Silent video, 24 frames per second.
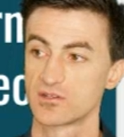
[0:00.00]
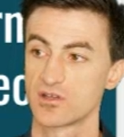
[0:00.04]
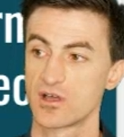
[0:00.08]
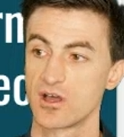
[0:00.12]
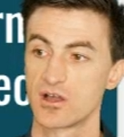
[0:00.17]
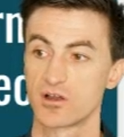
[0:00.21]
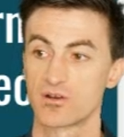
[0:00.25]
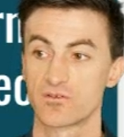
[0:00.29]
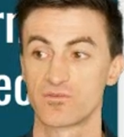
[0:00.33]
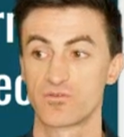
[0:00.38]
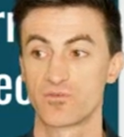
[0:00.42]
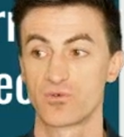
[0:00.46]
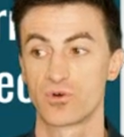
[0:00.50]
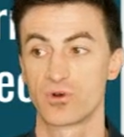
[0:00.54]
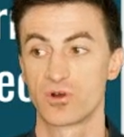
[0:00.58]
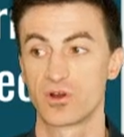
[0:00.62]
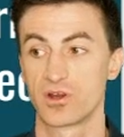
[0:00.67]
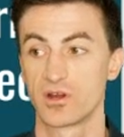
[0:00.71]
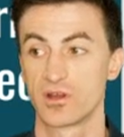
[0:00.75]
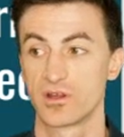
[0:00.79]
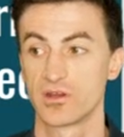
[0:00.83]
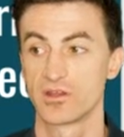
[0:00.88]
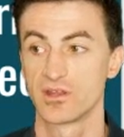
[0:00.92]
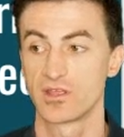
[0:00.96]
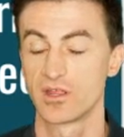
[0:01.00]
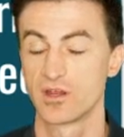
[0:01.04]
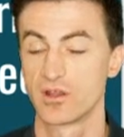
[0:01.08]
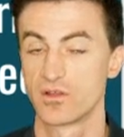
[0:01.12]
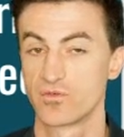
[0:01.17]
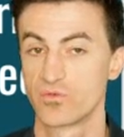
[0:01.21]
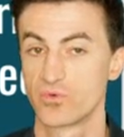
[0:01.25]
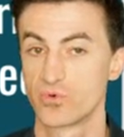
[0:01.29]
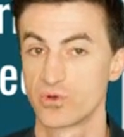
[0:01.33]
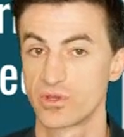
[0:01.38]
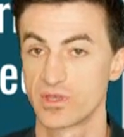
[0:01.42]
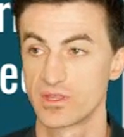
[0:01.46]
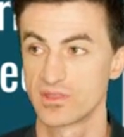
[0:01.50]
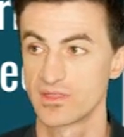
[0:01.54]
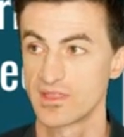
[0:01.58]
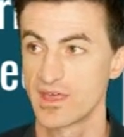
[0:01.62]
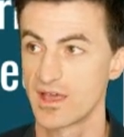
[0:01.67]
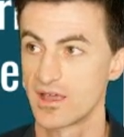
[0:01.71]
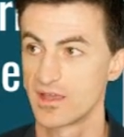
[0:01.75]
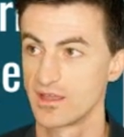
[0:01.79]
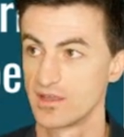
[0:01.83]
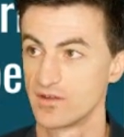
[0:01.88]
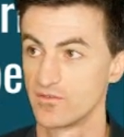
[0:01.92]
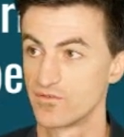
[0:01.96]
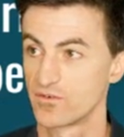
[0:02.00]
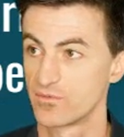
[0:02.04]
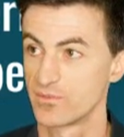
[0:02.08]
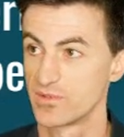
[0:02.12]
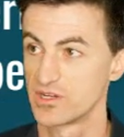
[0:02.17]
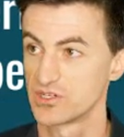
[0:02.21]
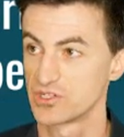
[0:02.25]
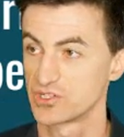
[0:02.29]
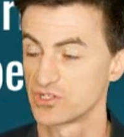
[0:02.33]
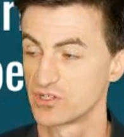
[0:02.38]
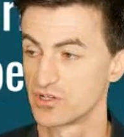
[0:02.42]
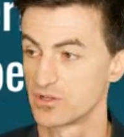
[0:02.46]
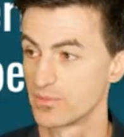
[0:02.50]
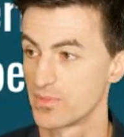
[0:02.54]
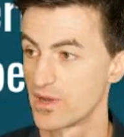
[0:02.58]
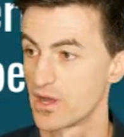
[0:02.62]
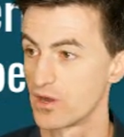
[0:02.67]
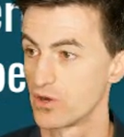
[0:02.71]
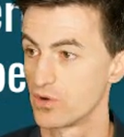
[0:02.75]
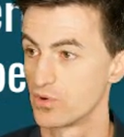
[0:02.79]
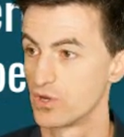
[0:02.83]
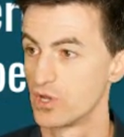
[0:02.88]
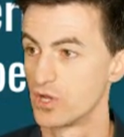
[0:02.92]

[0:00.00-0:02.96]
for, and if we'll get that information about